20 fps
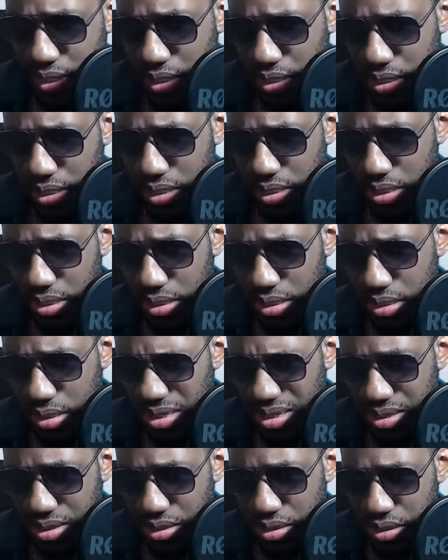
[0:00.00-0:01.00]

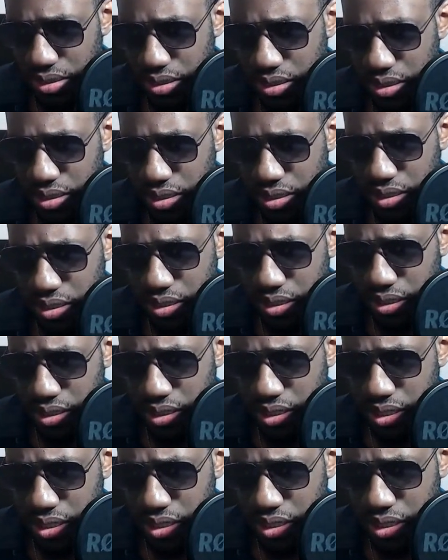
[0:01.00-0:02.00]

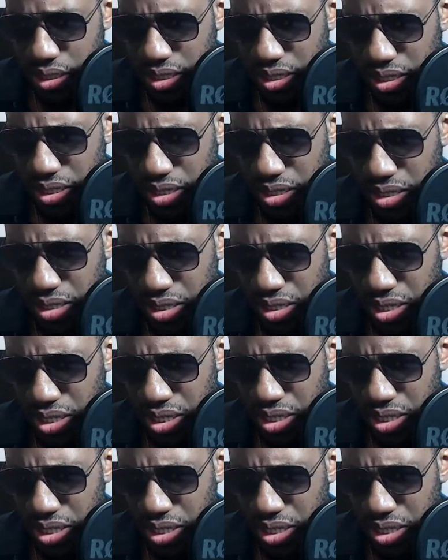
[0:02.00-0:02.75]
[no speech]